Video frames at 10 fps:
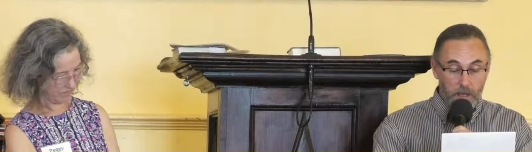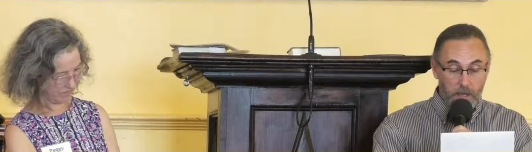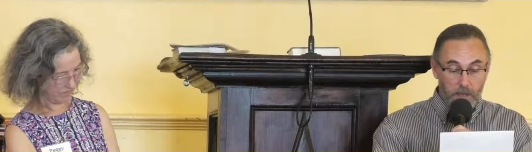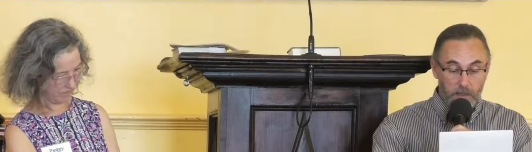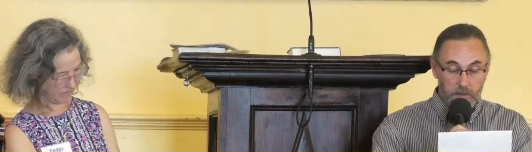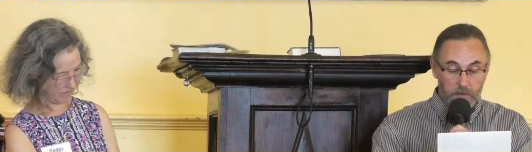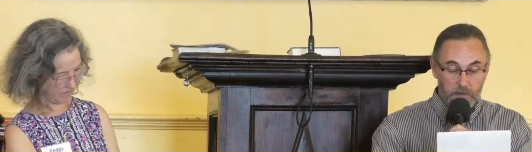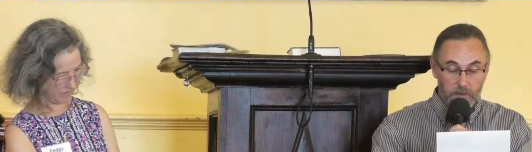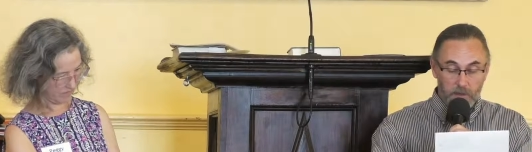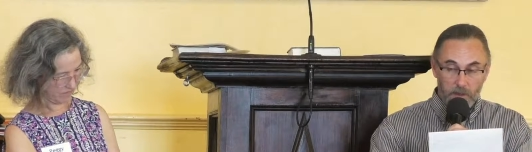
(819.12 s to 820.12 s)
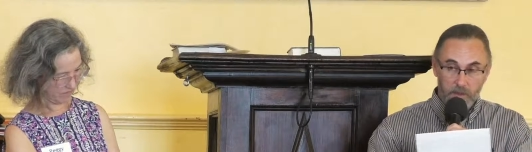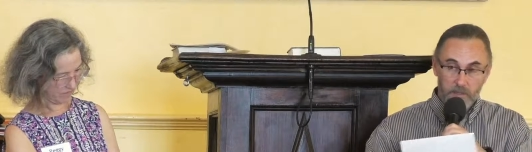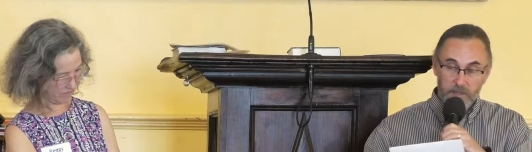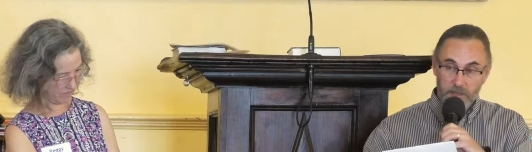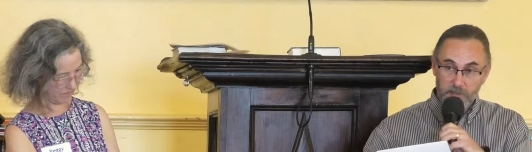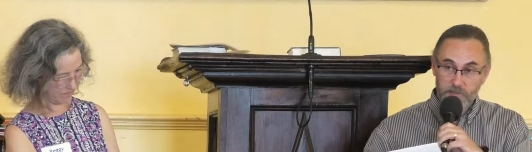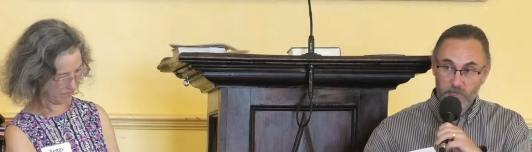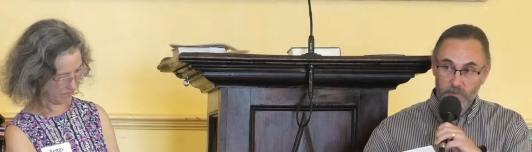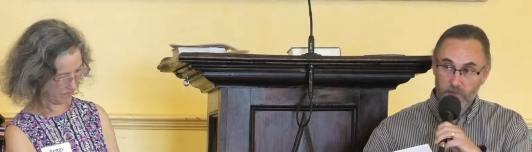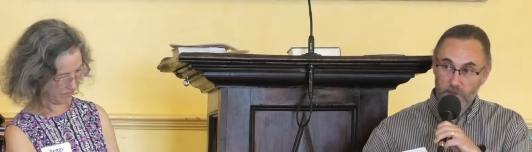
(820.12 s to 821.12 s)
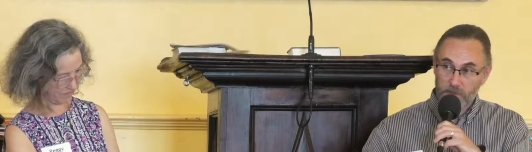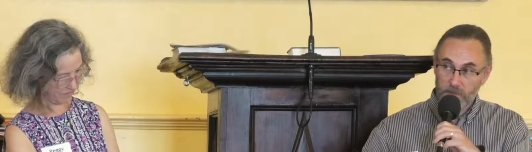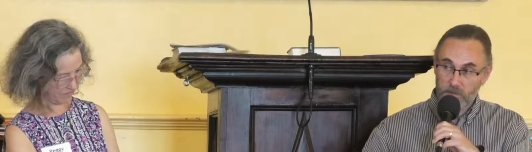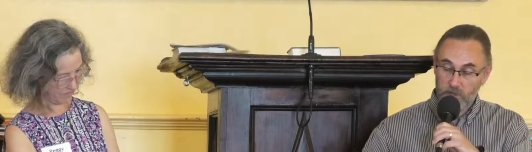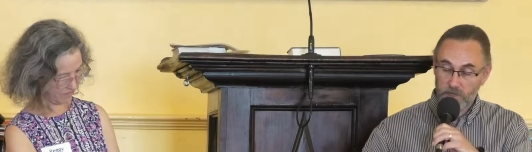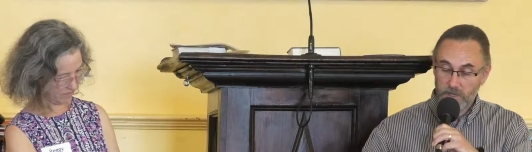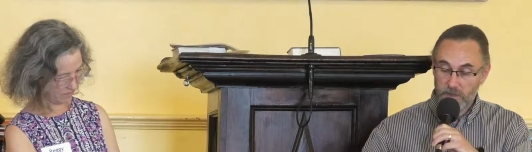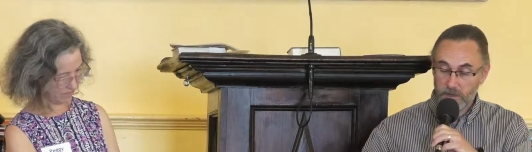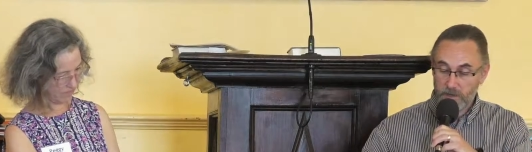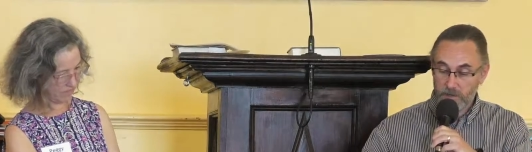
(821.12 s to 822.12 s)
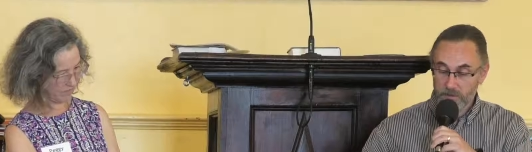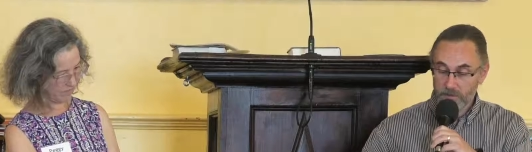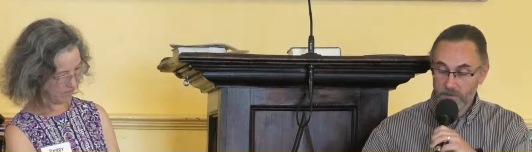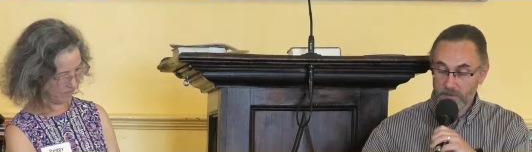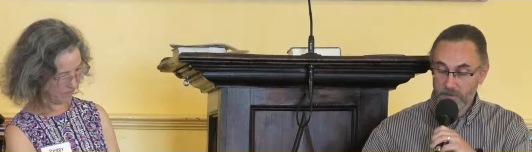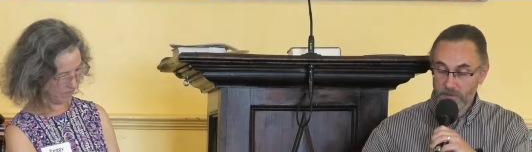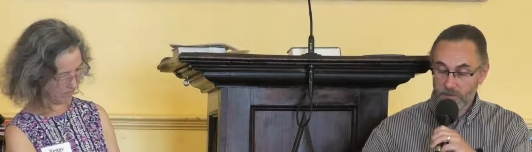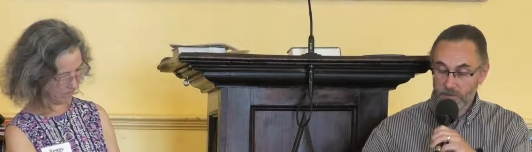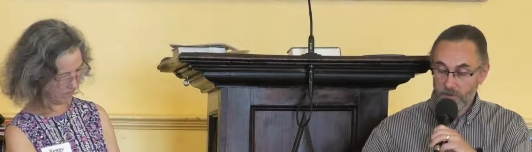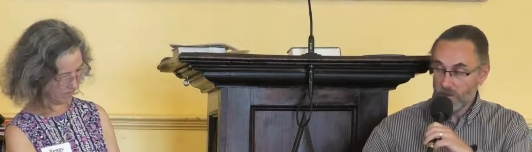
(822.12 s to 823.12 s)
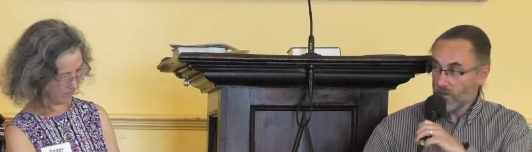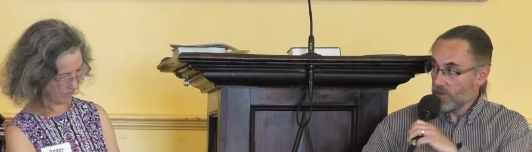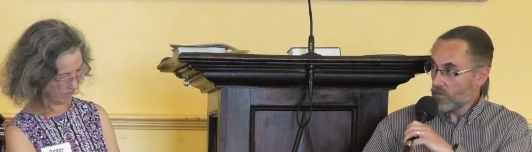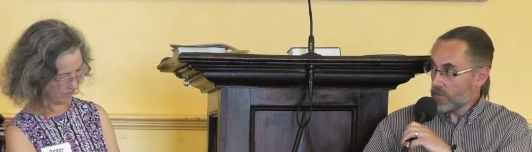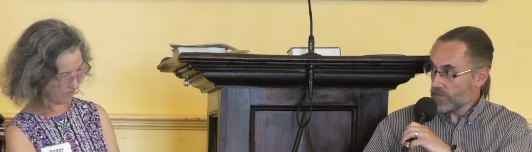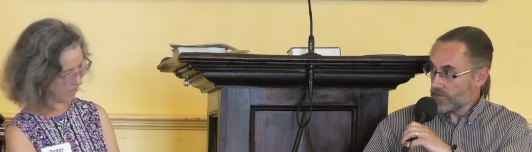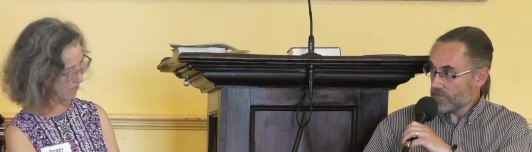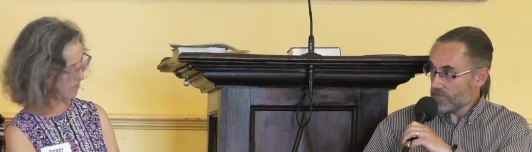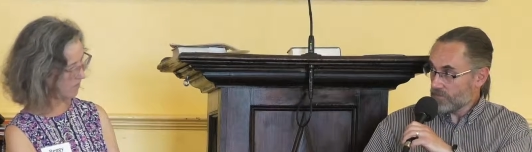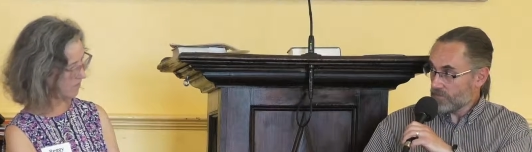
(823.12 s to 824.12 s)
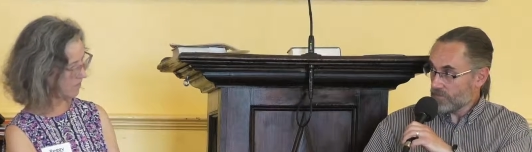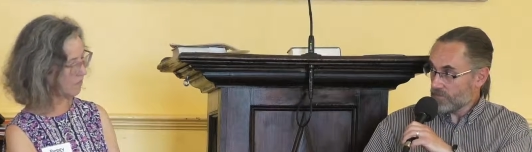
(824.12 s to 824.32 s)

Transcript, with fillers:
Speaker 1: And the engagement with the community there was